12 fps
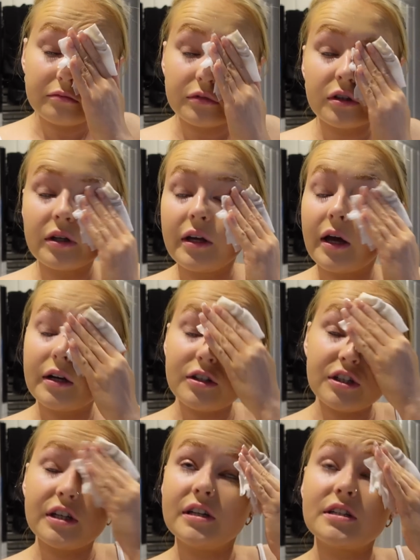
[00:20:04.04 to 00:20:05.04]
So yeah,
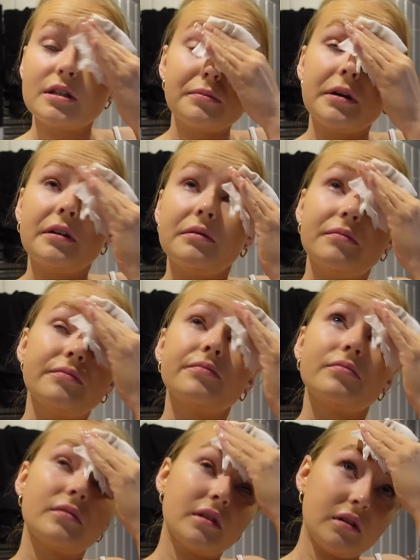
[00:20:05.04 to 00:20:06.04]
cheers to me
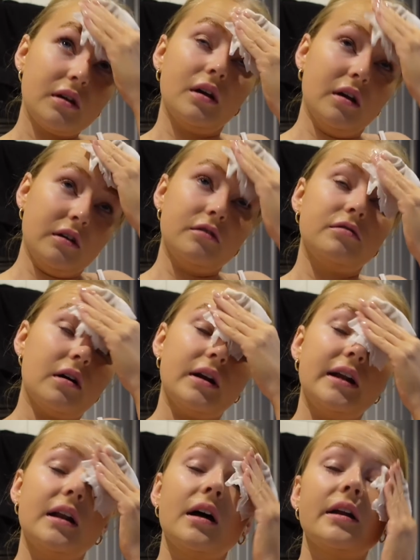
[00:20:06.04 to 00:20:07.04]

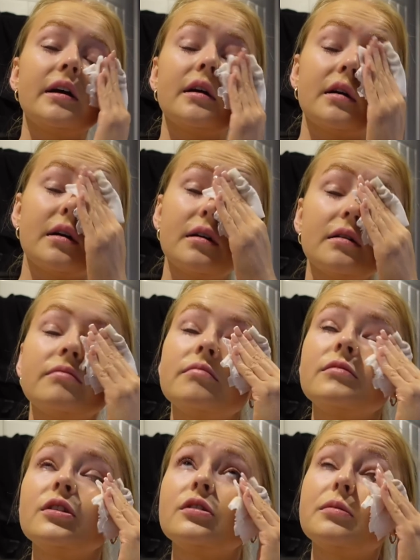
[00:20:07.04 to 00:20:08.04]
finally learning
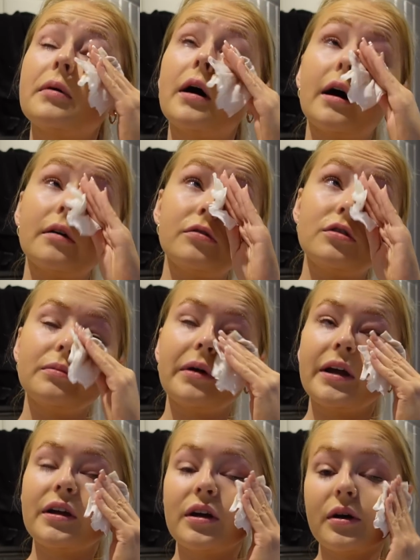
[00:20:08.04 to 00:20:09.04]
just about how to do
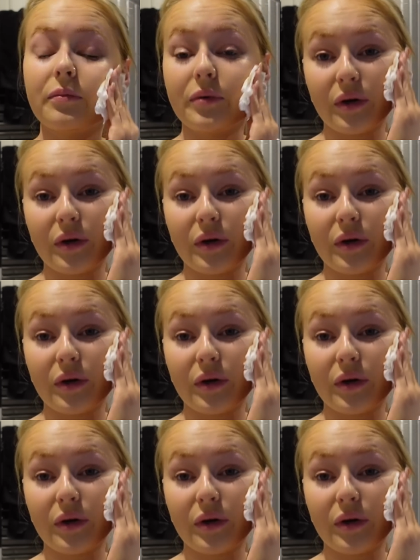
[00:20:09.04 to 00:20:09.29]
makeup.